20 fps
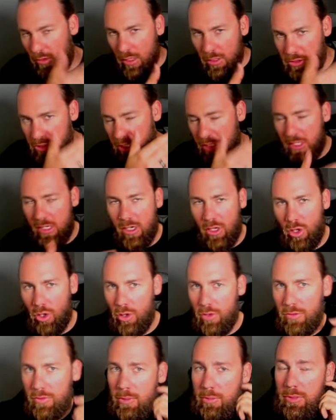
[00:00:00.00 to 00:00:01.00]
just an
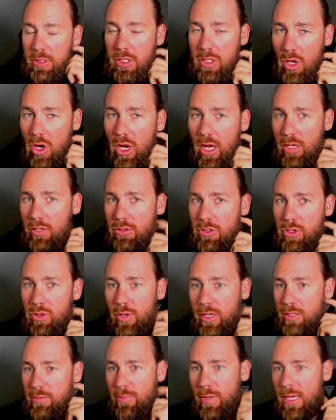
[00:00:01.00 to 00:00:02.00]
Illuvium styled
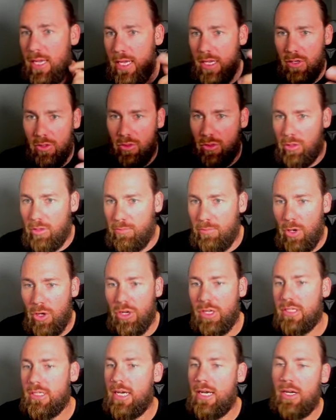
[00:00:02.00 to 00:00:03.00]
USB or
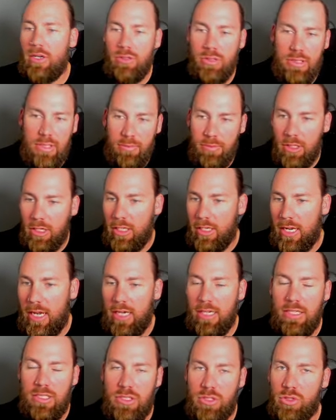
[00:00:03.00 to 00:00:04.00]
monitor or something like that.
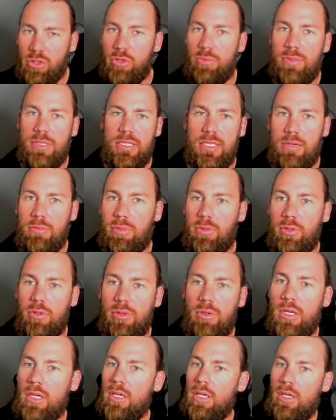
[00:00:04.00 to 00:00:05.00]
It's super simple,
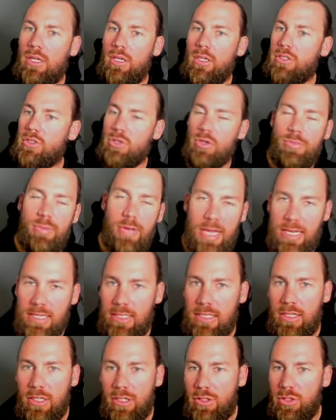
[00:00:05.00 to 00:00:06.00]
super
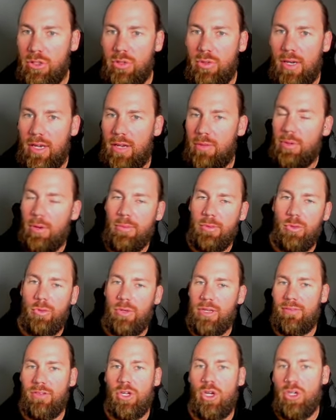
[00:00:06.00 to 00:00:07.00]
easy to do, and it probably
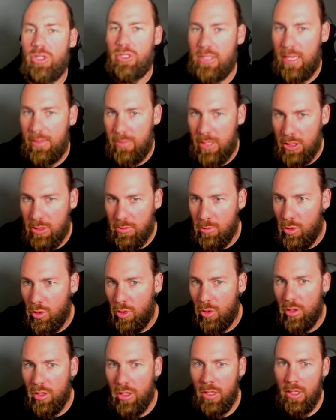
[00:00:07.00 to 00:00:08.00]
wouldn't even cost that much
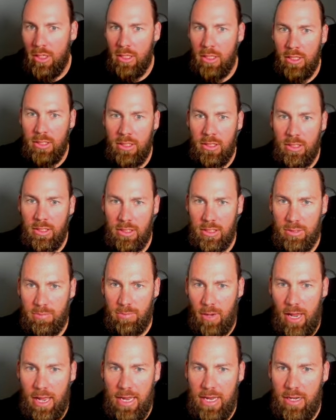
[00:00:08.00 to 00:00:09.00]
more.
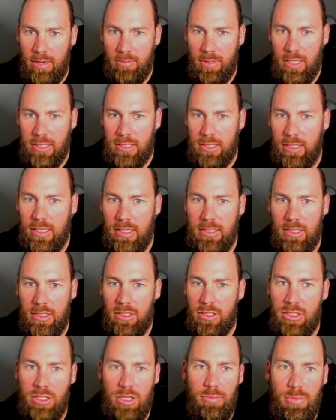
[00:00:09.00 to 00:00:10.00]
Display, I'm guessing these are
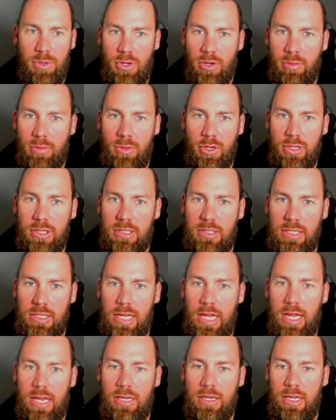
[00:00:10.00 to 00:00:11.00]
just computer monitors again.